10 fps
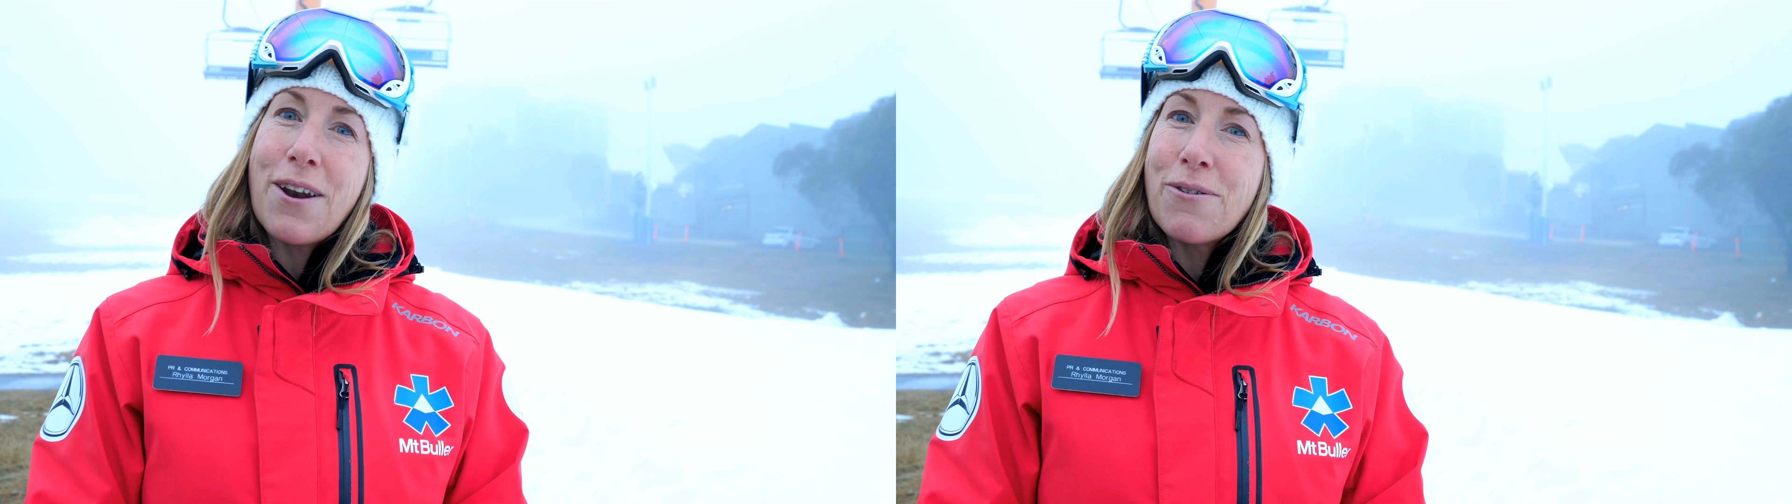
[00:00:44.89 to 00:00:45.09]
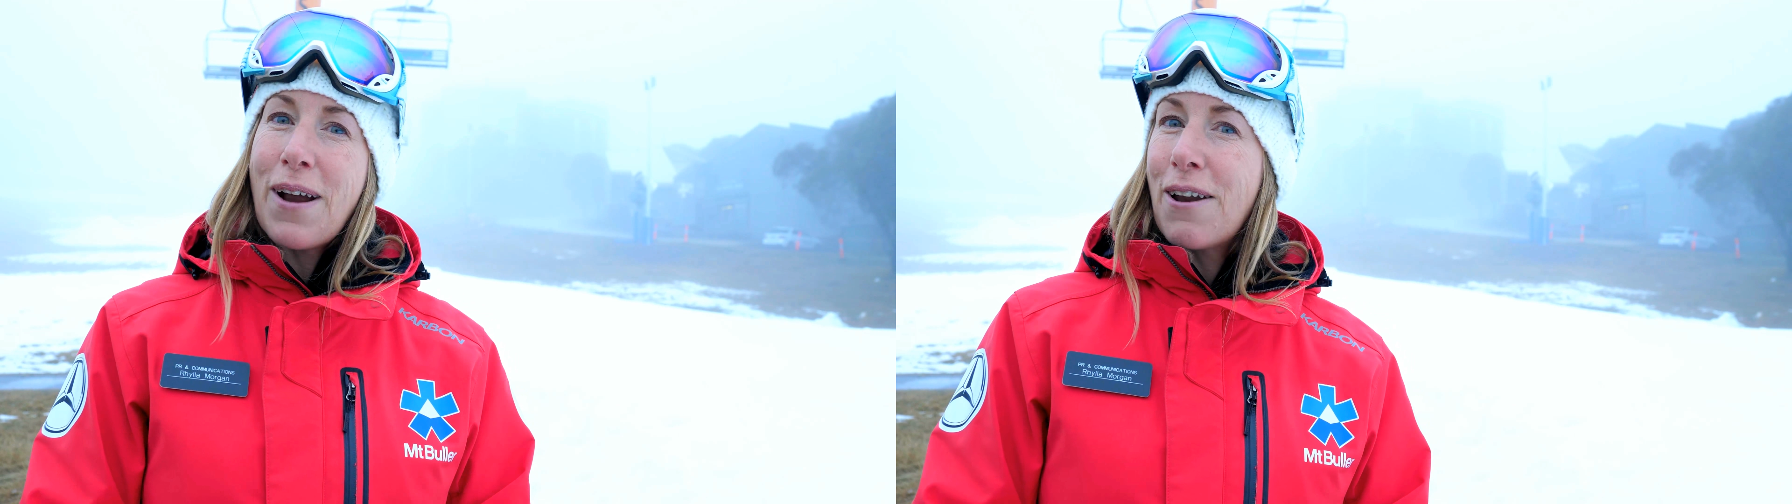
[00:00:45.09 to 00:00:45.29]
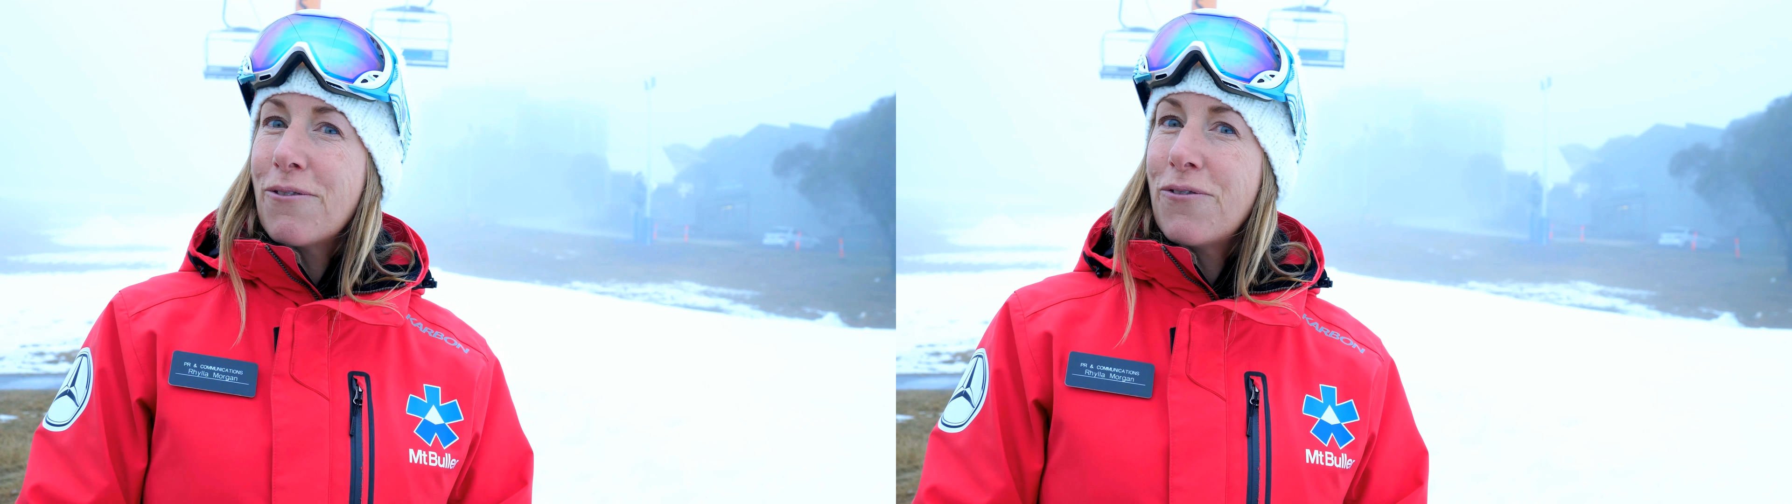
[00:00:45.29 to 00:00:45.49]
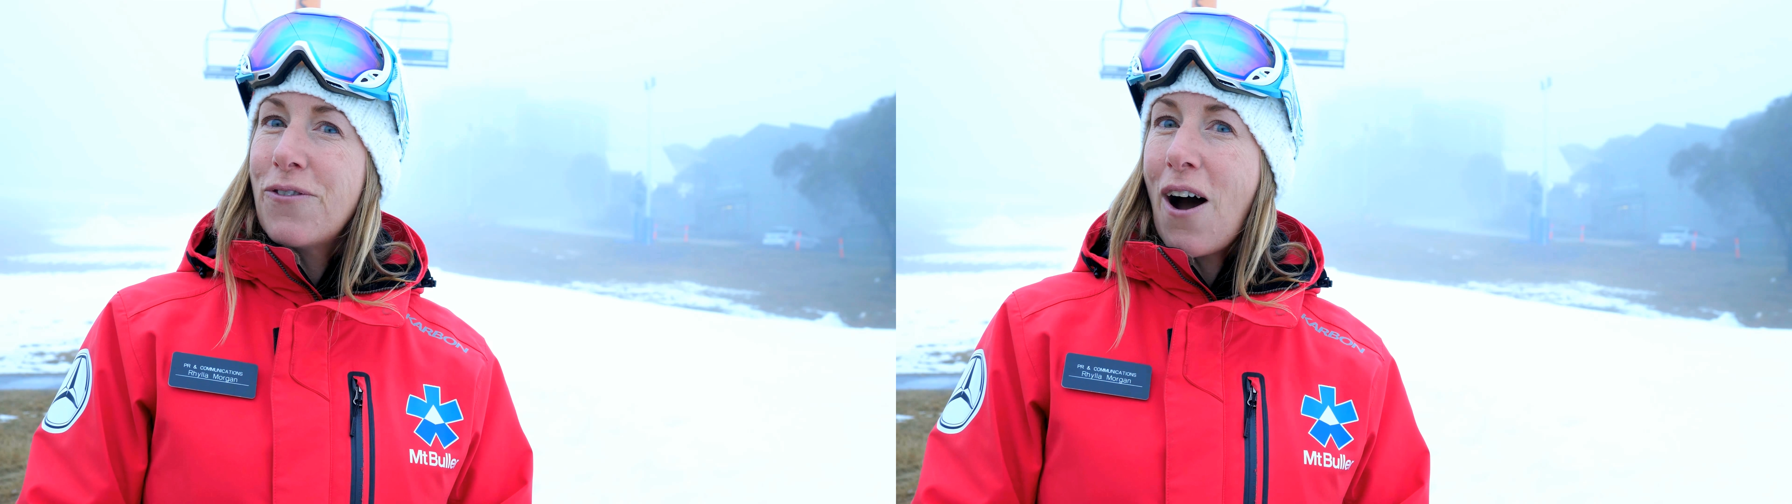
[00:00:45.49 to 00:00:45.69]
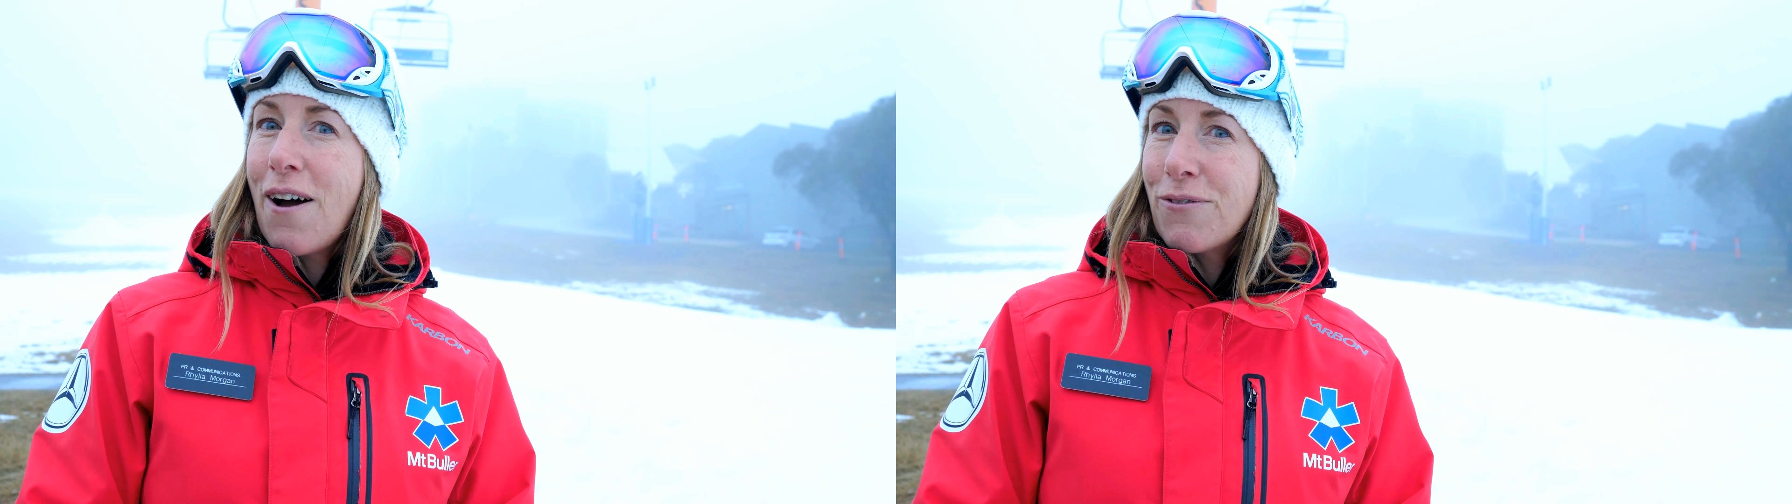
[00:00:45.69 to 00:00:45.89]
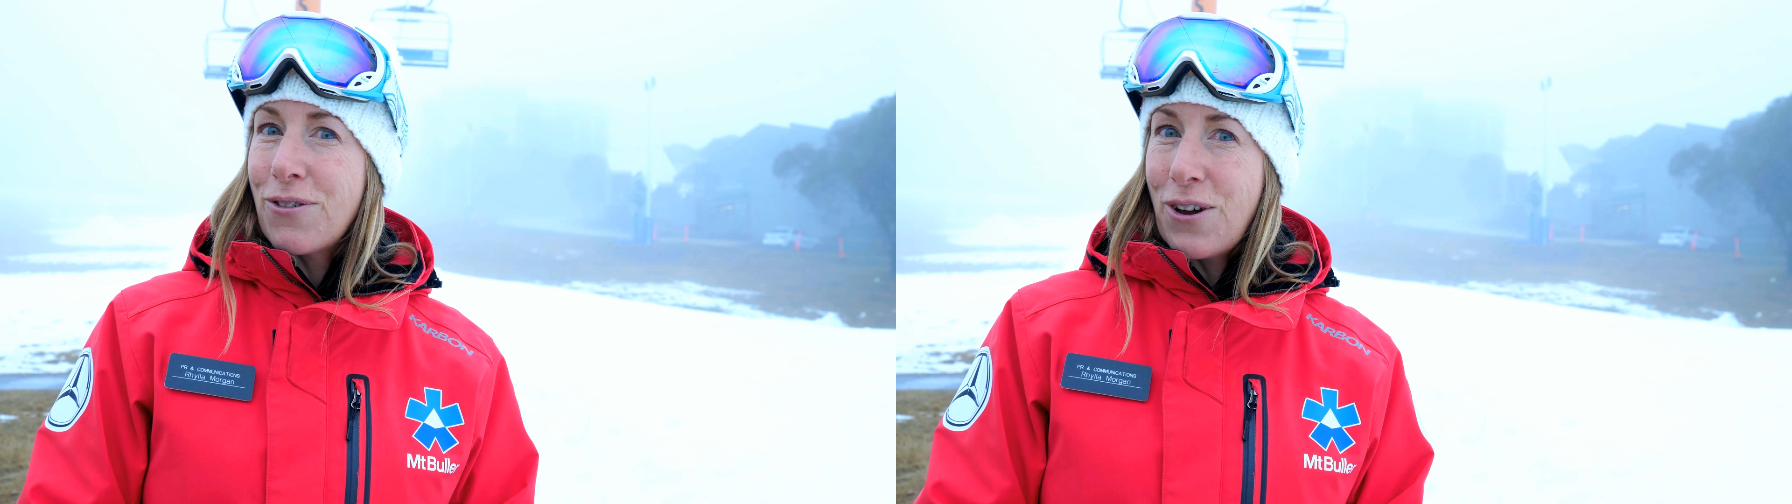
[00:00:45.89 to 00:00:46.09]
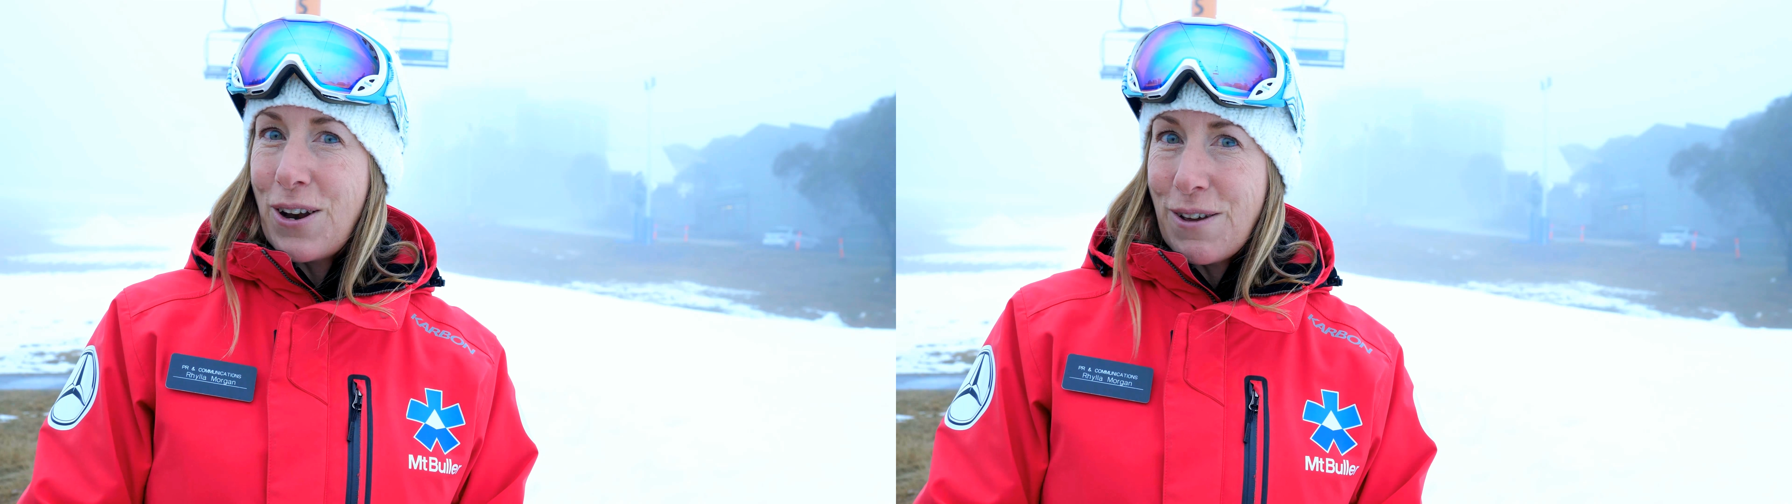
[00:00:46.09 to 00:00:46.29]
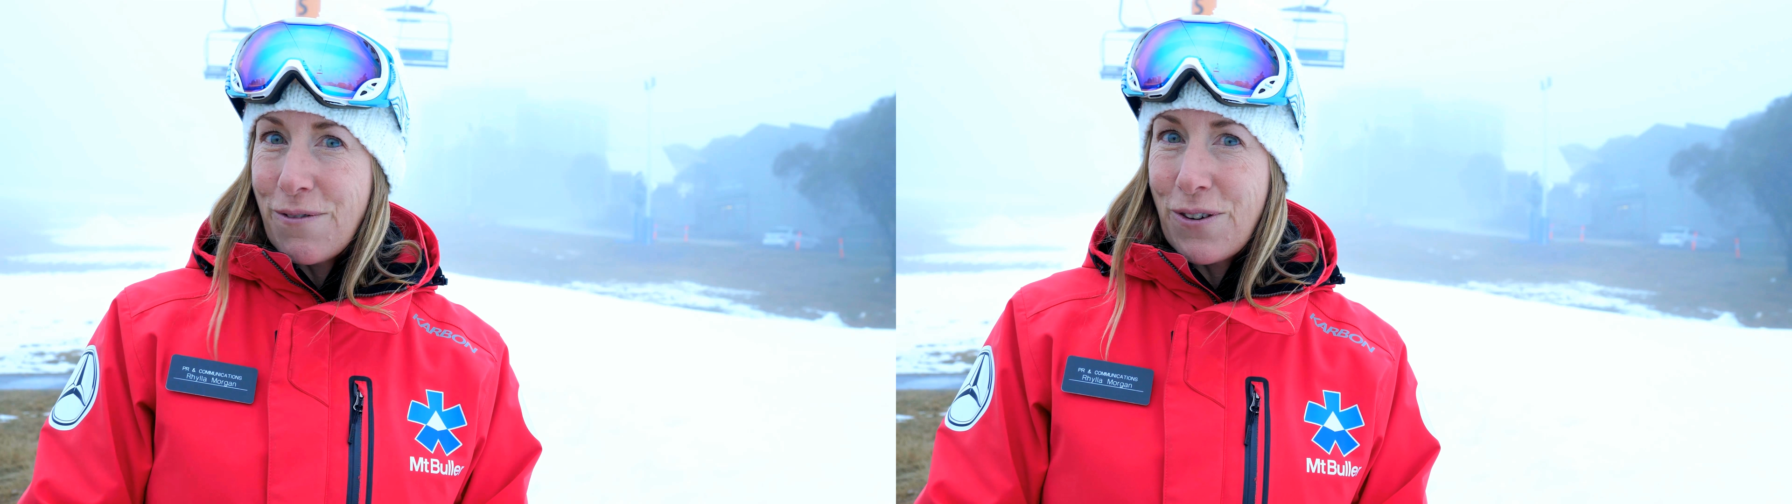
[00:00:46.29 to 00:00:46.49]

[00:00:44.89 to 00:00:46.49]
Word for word: at around 5:30